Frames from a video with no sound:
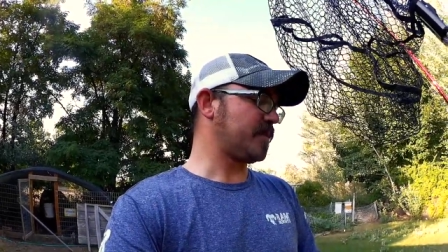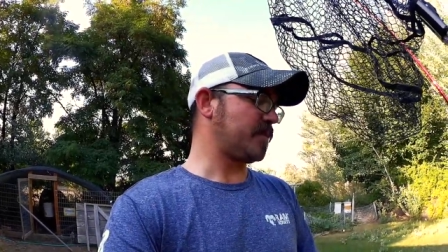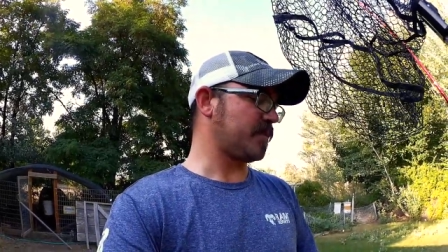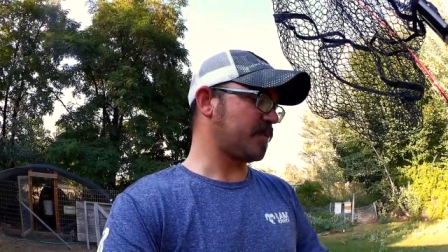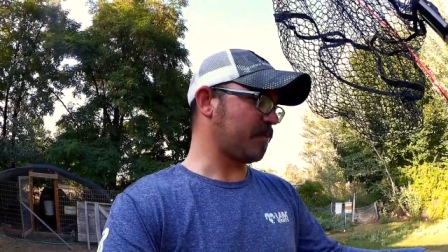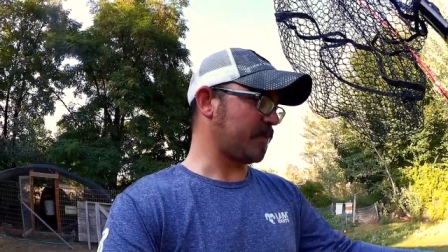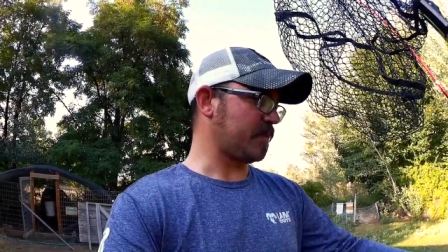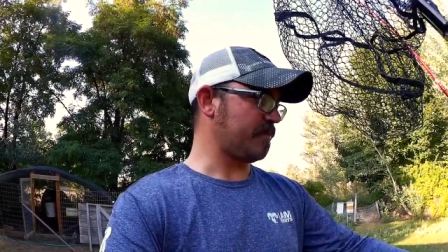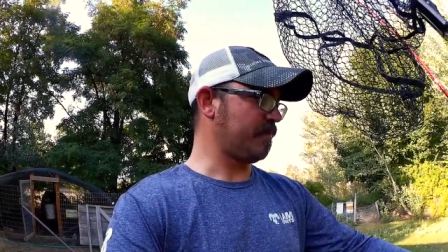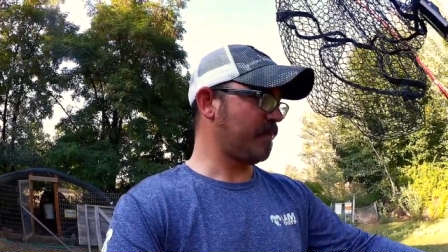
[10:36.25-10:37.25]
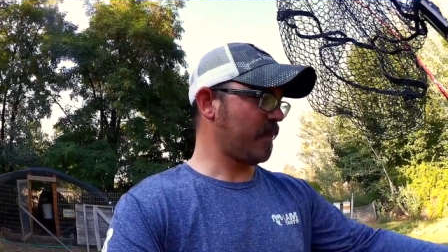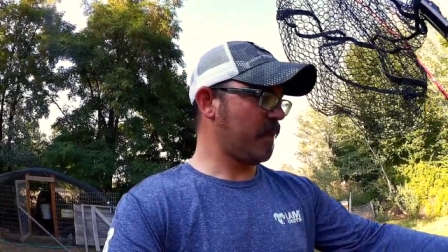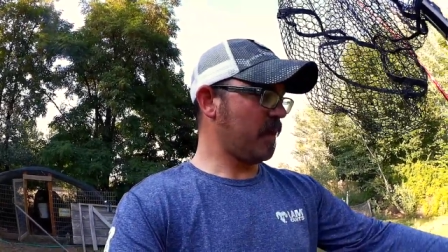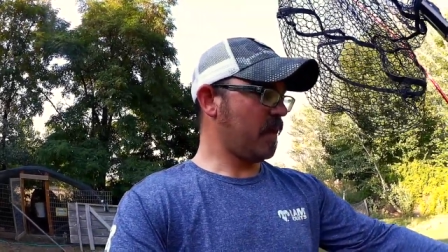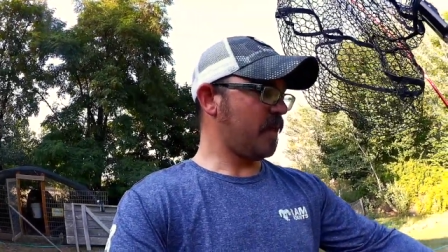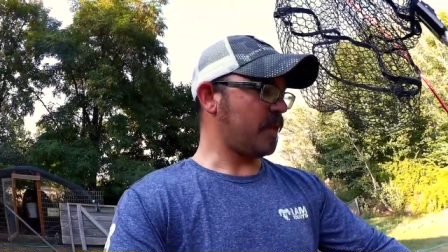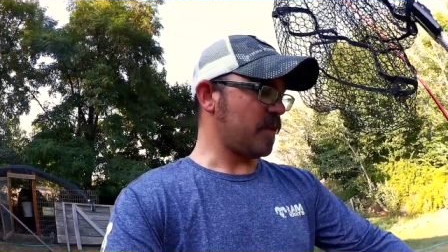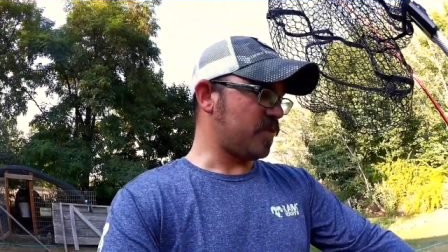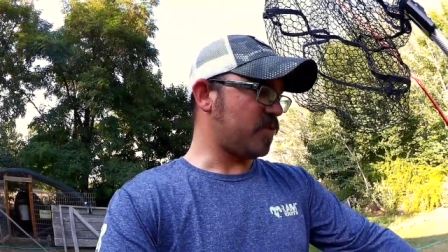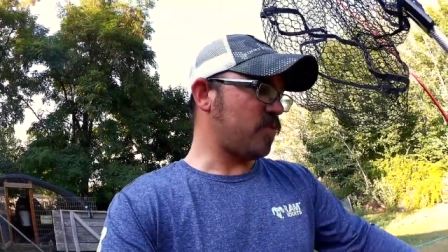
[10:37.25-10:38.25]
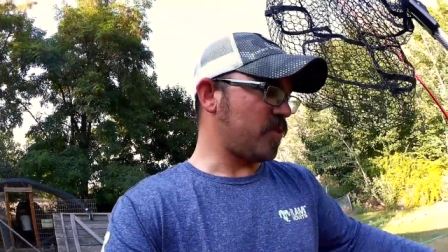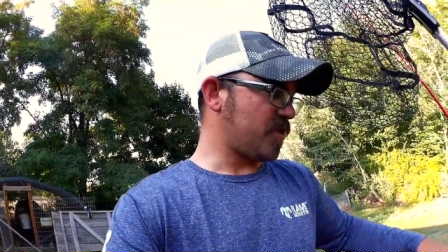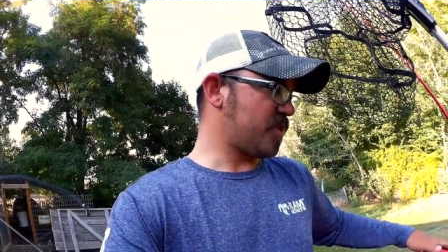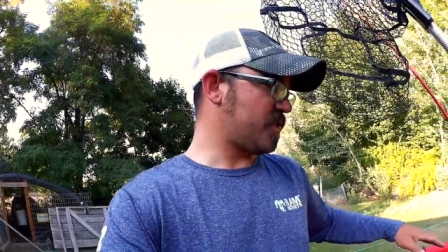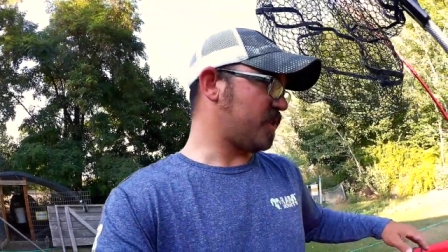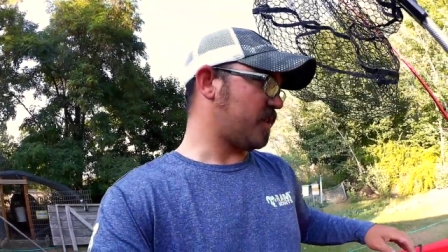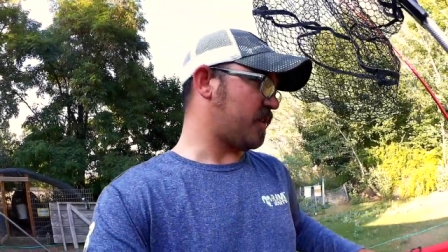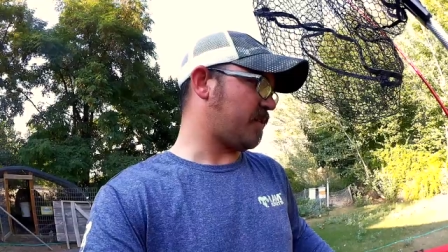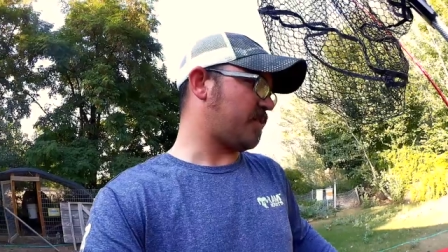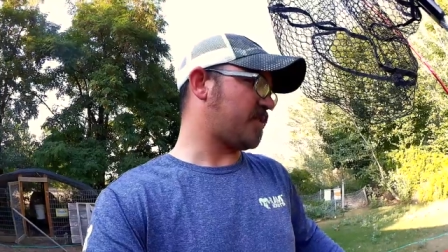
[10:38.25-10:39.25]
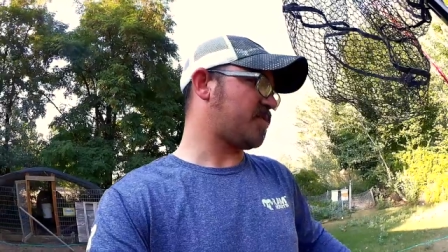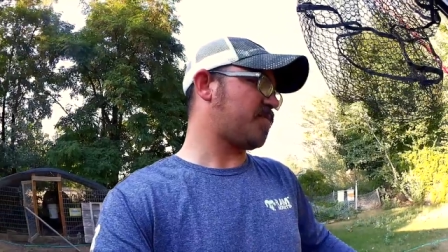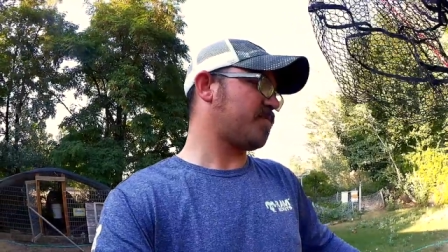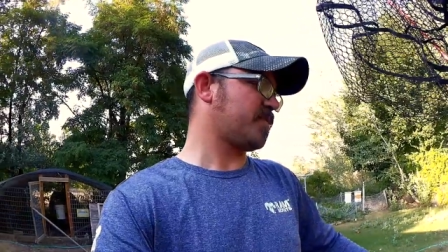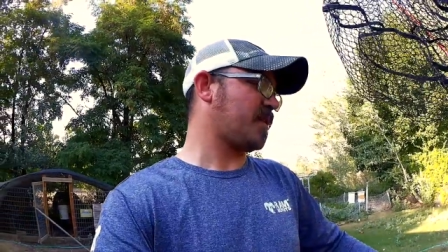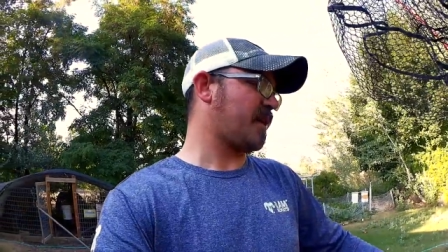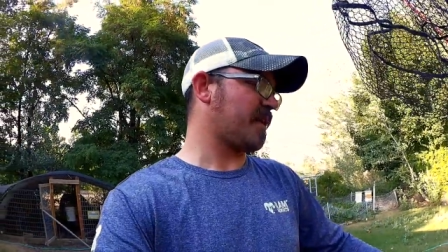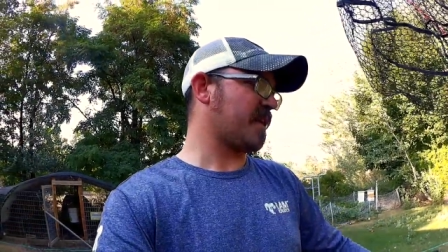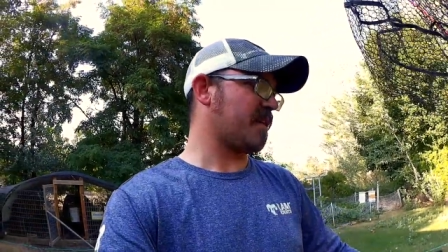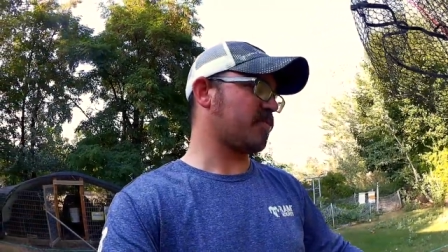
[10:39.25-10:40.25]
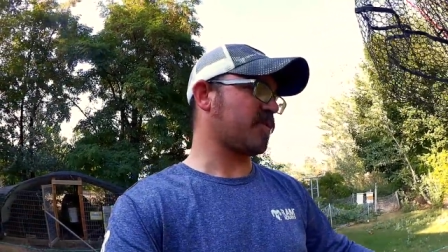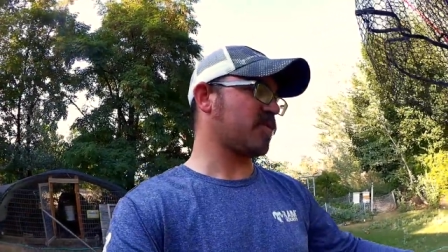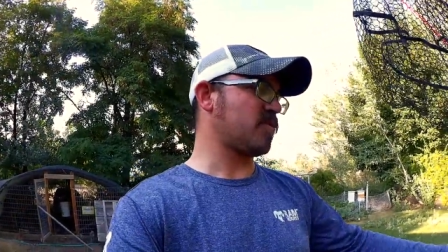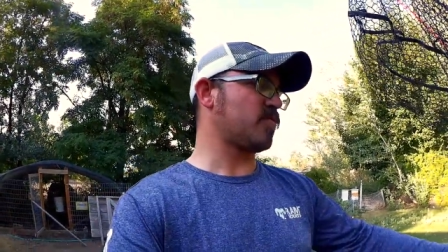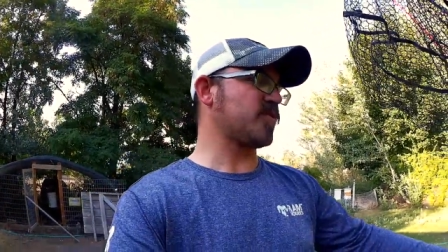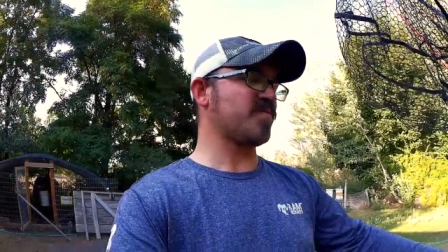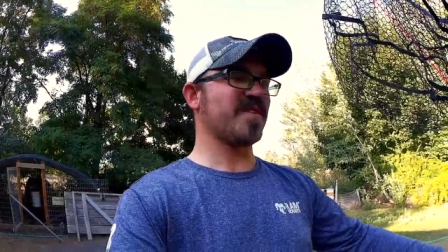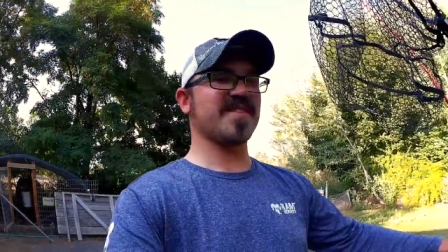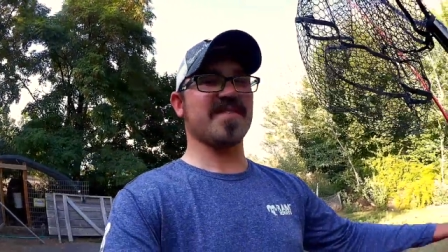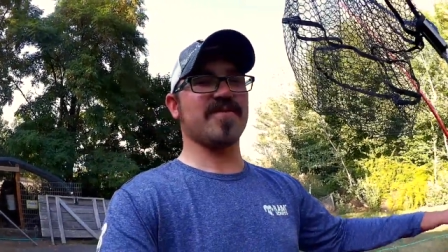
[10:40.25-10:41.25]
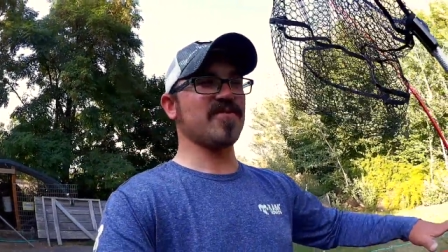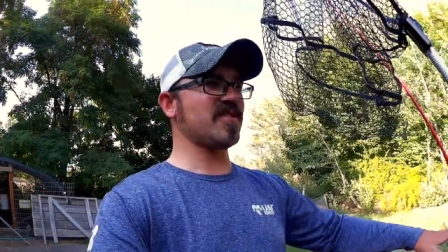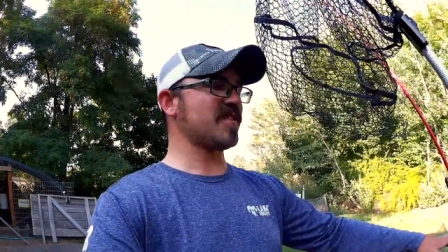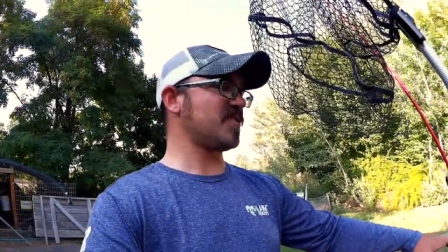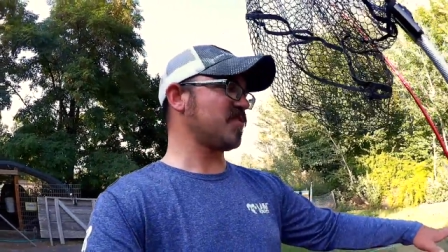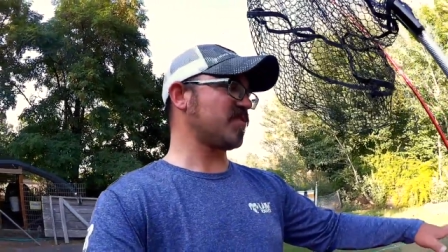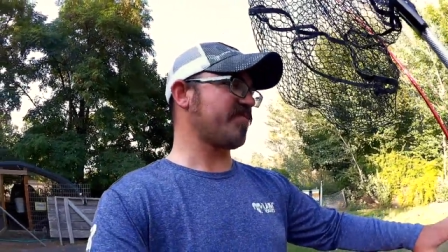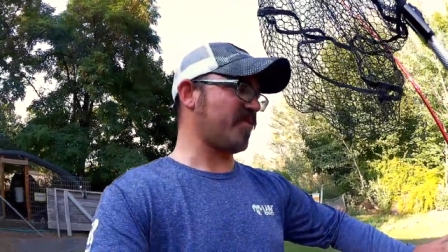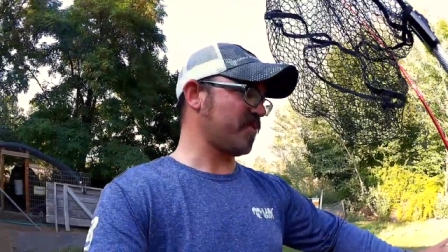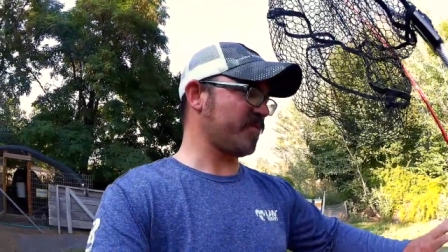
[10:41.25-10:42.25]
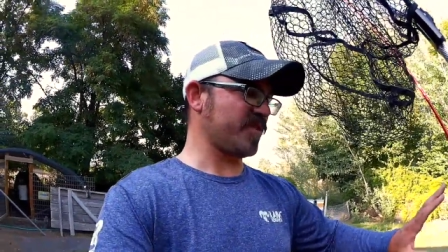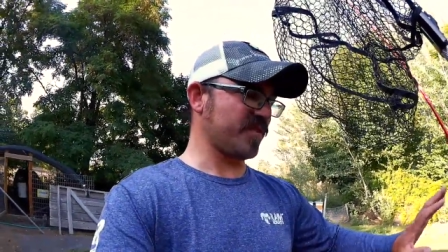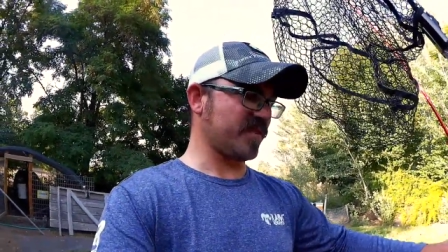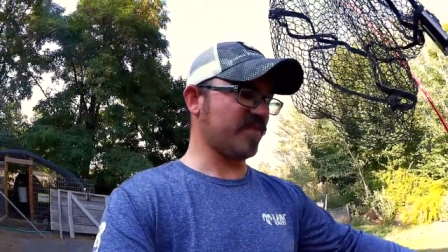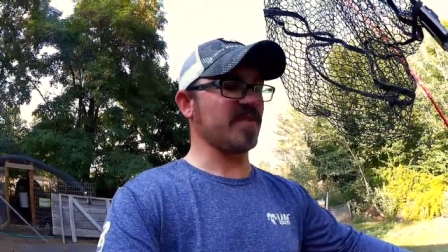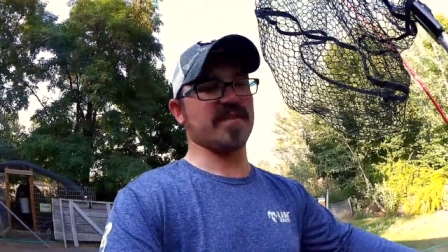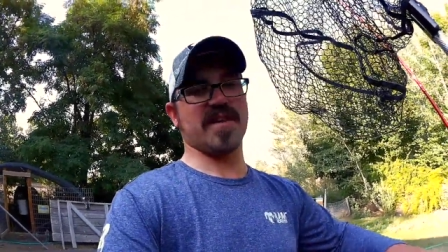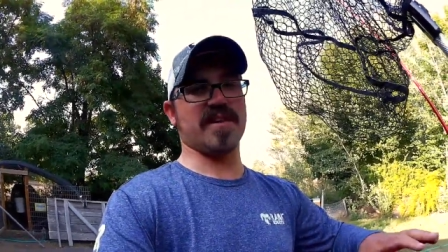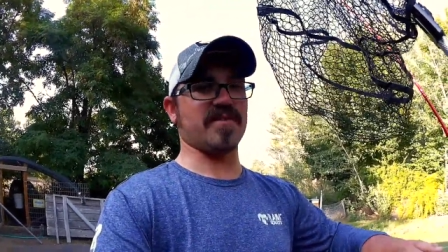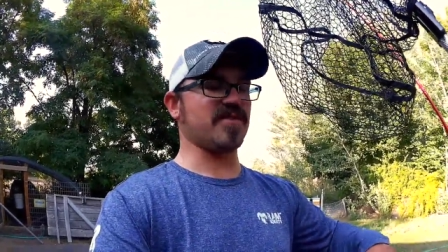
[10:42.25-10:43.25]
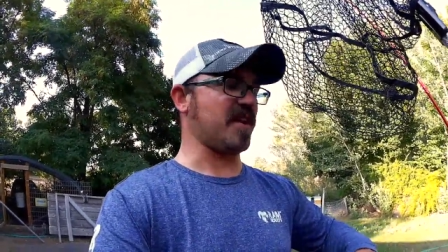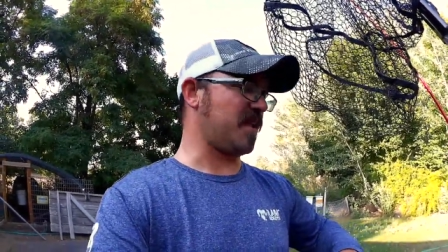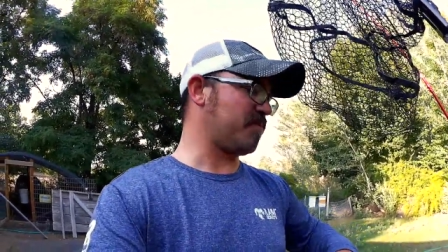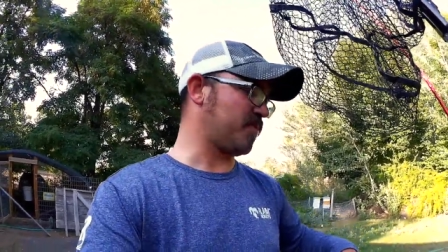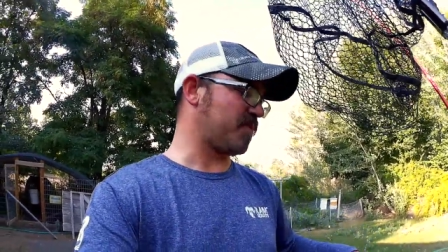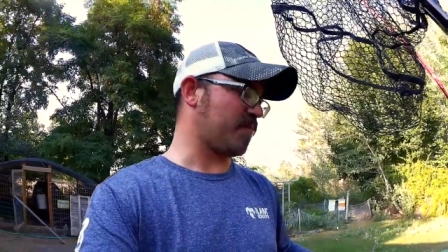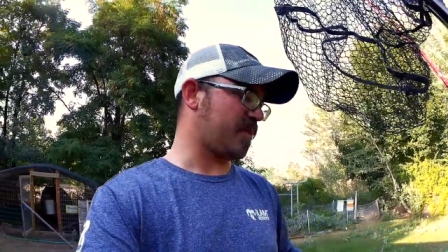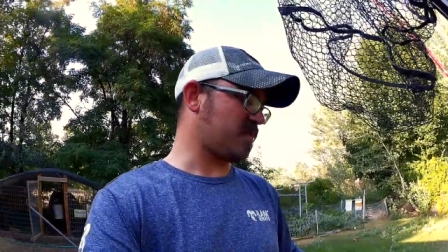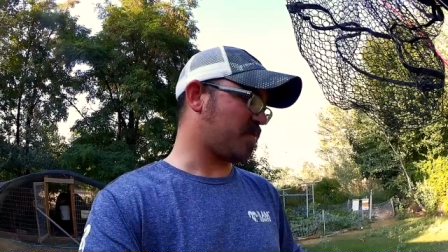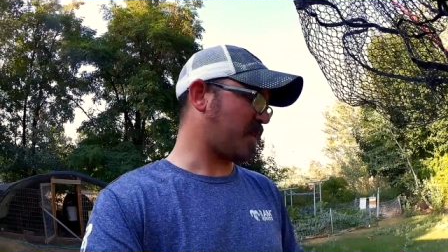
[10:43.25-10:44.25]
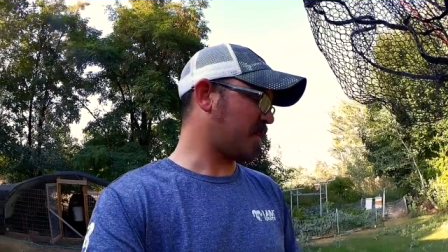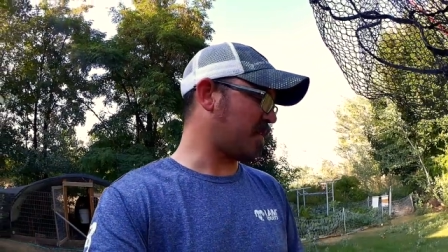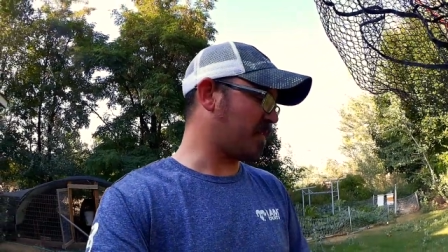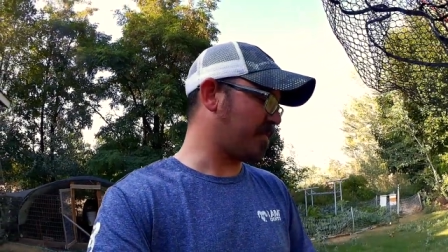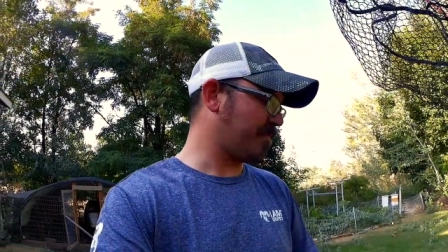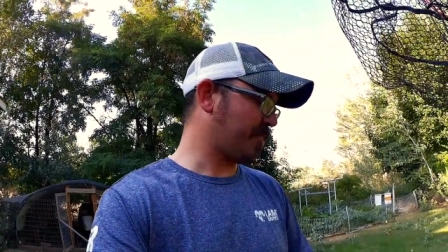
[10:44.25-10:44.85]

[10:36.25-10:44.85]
So it's something that I do wish uh, this kayak had, was a little more space. If you're just catching smaller fish and stuff like that, there's ample space back here.